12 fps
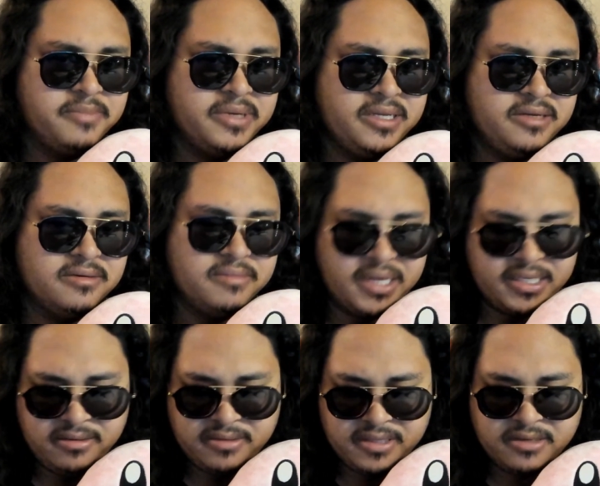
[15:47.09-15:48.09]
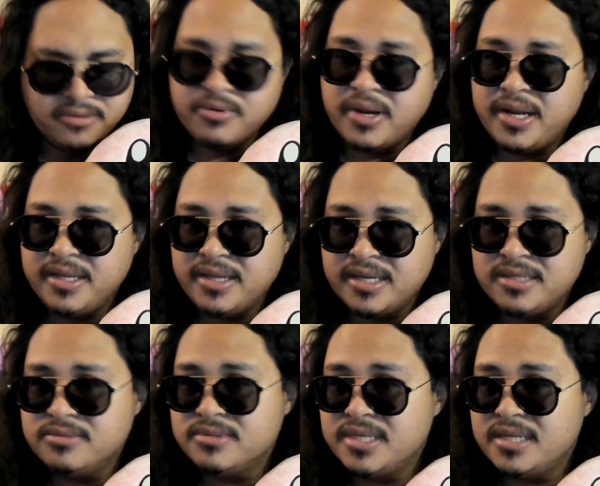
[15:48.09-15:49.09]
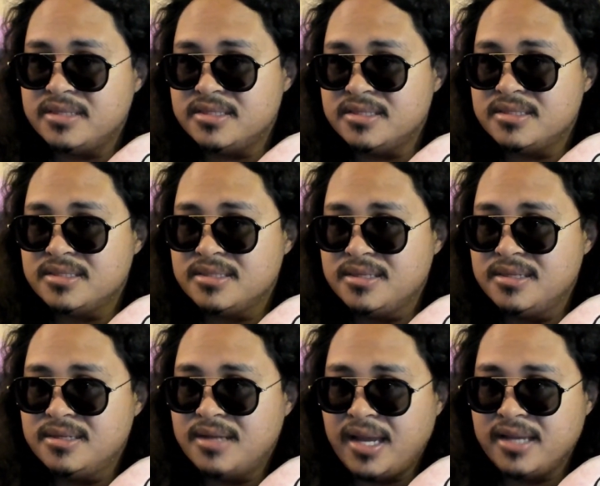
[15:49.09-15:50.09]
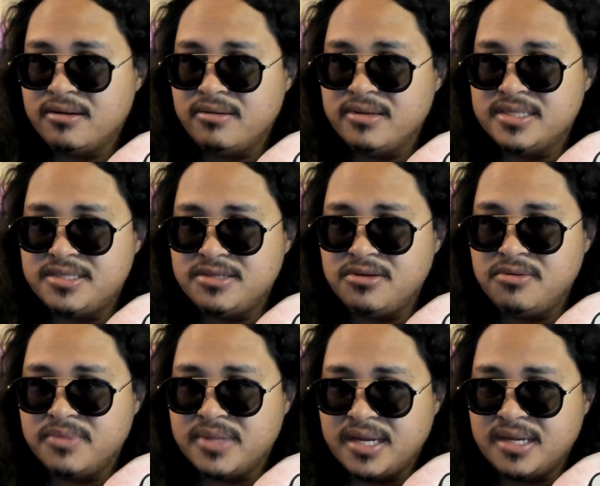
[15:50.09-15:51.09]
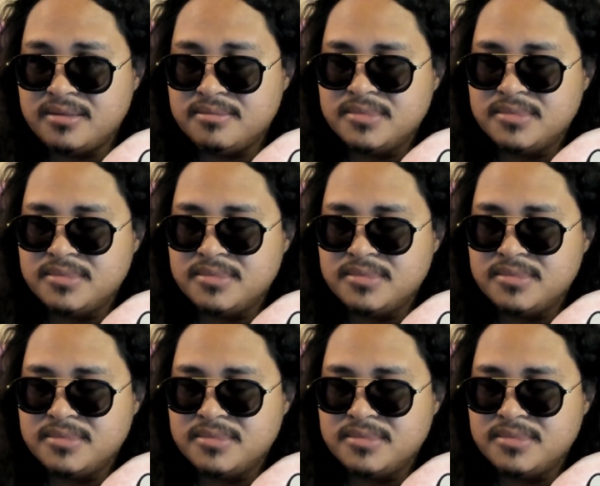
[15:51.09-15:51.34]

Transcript: but in your mind you think you're writing actual sentences? I can only assume that,